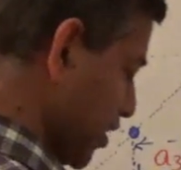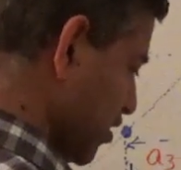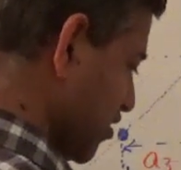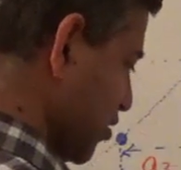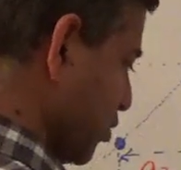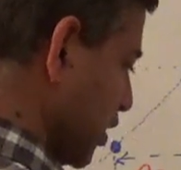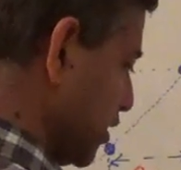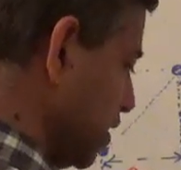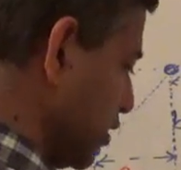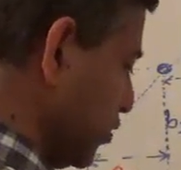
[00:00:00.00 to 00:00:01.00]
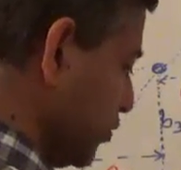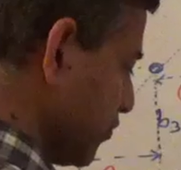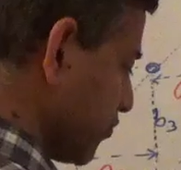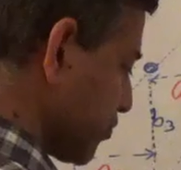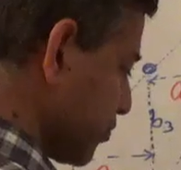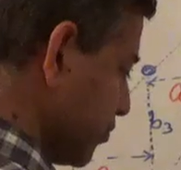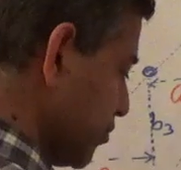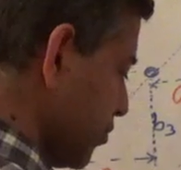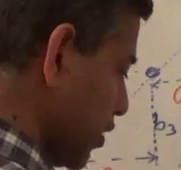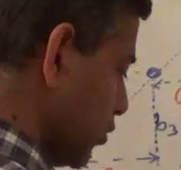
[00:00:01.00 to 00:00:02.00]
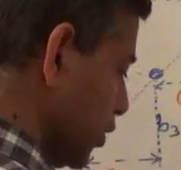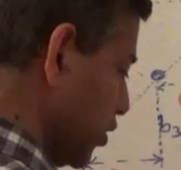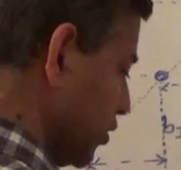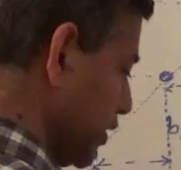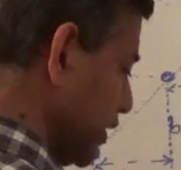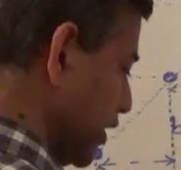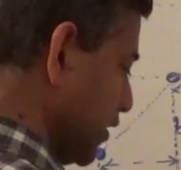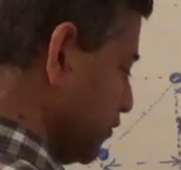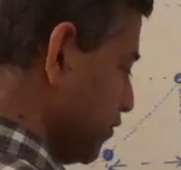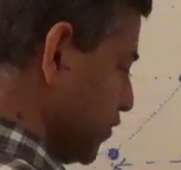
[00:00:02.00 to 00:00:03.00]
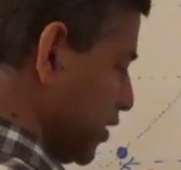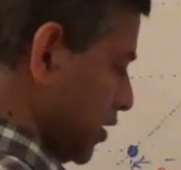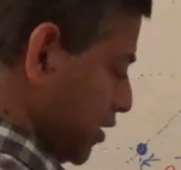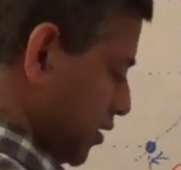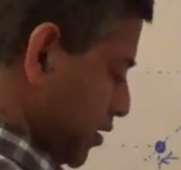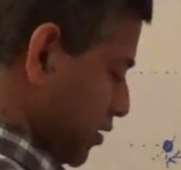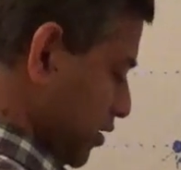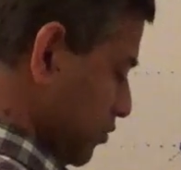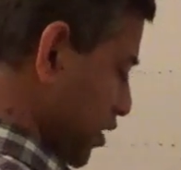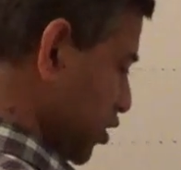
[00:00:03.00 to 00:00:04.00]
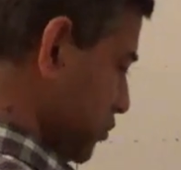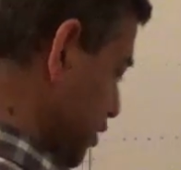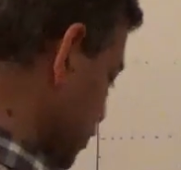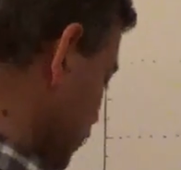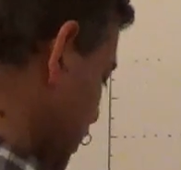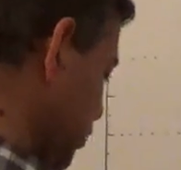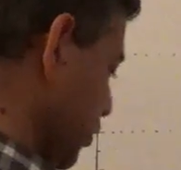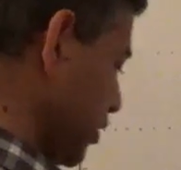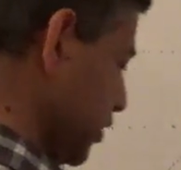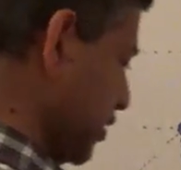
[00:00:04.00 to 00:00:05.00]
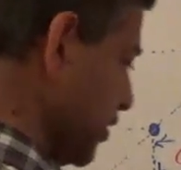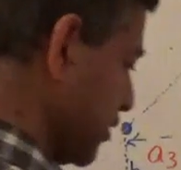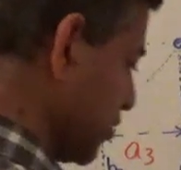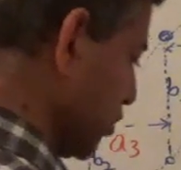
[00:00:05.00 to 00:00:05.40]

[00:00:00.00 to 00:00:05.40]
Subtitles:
So right now we already have the measurement of A1, and that's